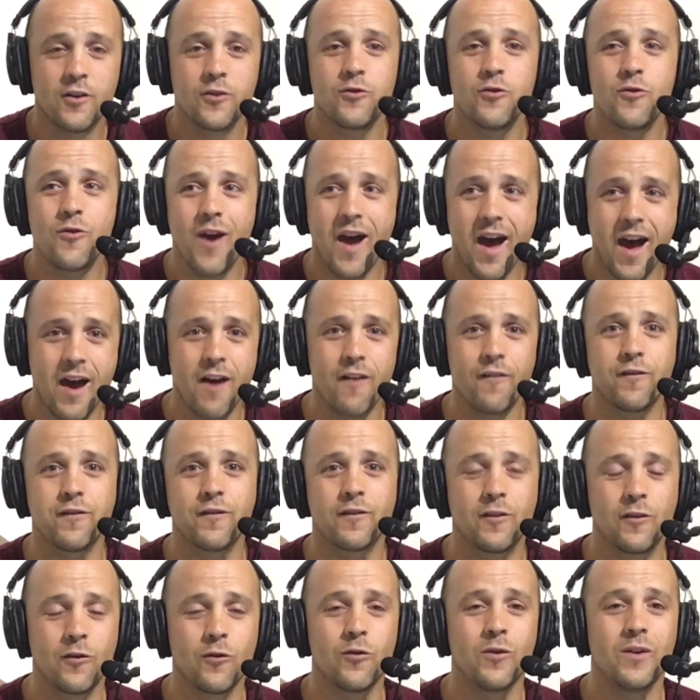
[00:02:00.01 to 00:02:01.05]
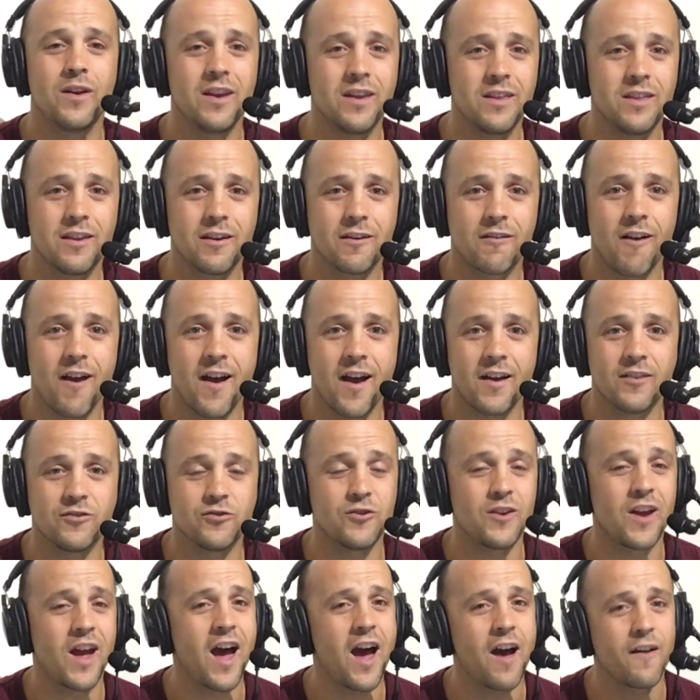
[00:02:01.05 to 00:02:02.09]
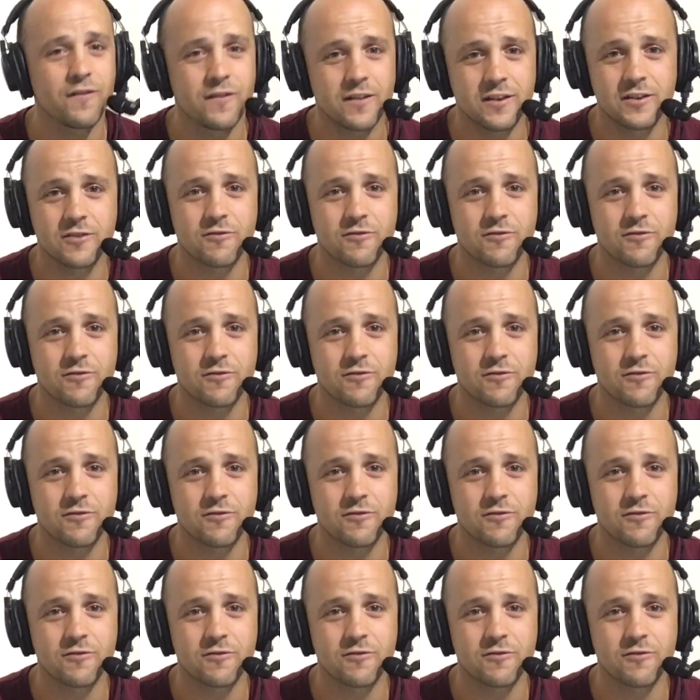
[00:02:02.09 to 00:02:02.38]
You have to hit the ground, you have to